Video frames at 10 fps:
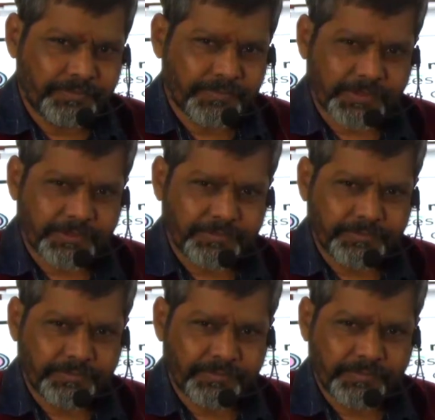Okay.
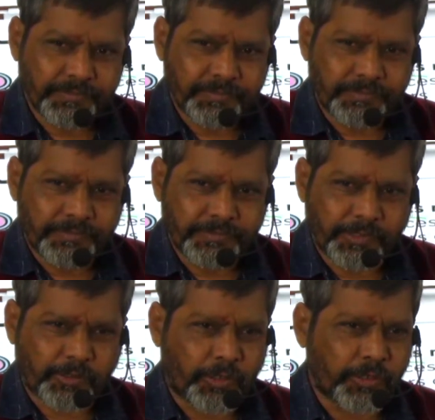They
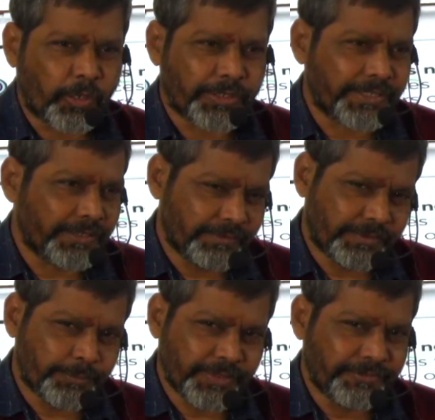are concocting
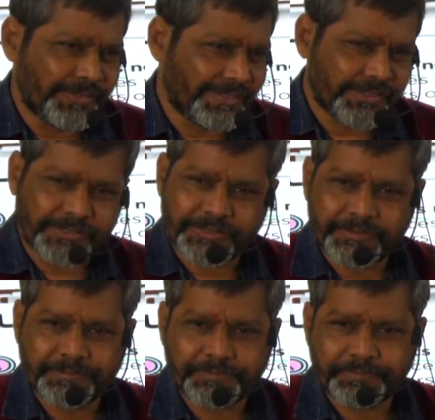some evidences.
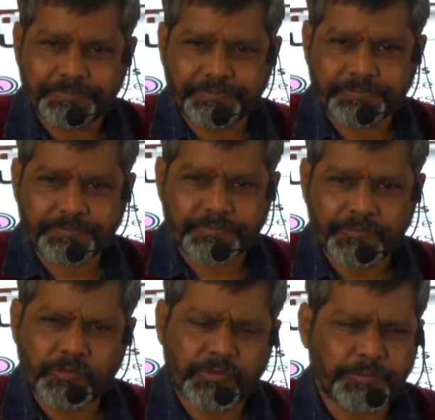
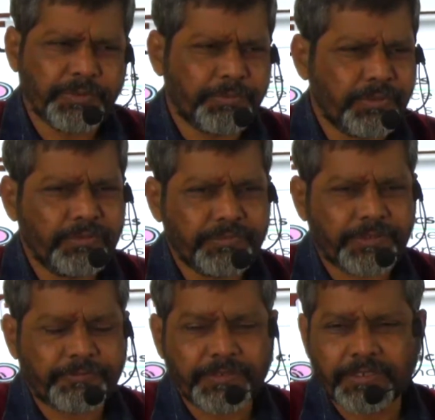So the people
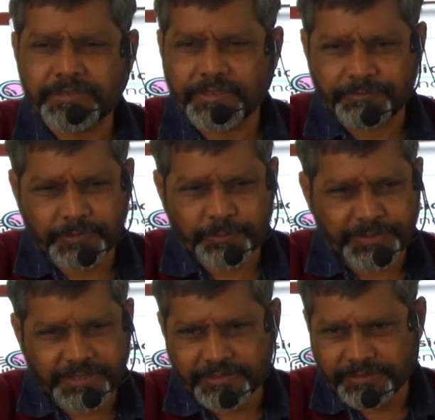definitely suffered
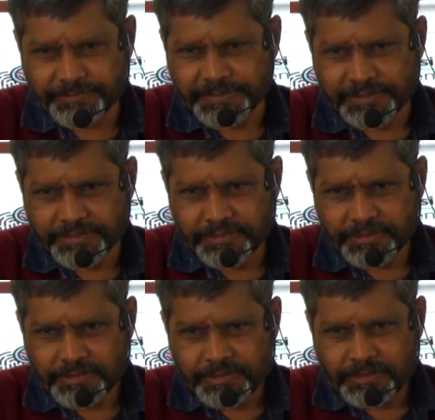because of that.
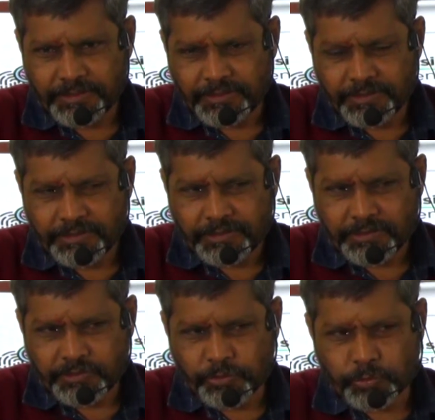
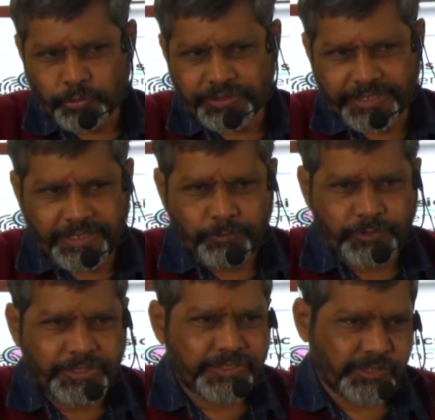So to save
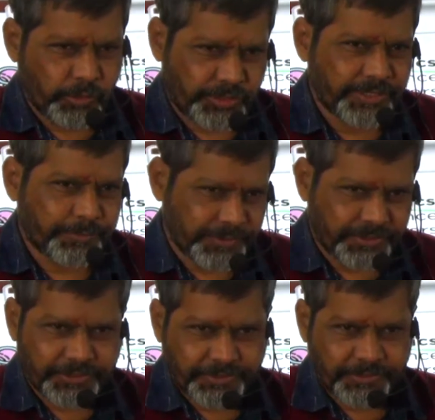these innocent
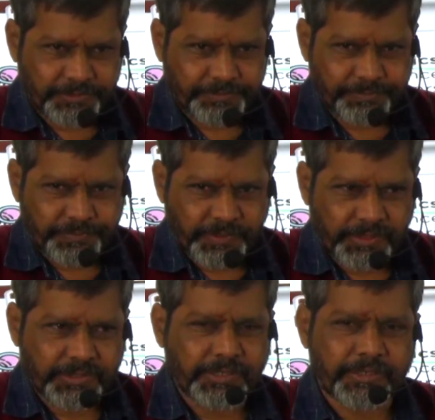persons,
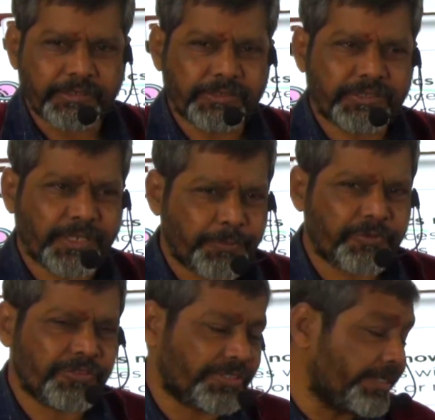certain steps
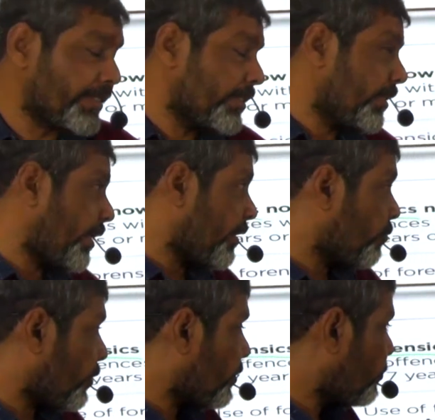was taken, and
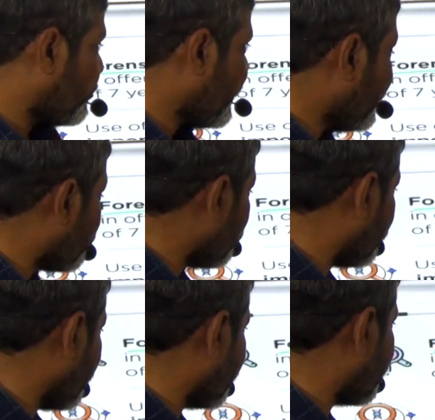one of the very
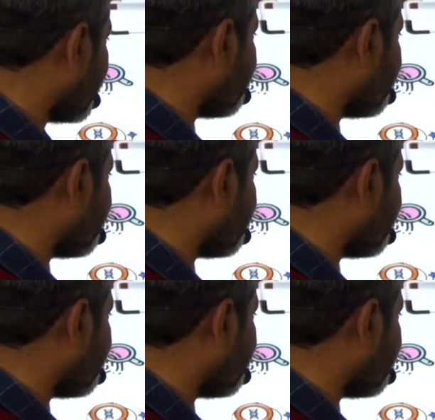crucial step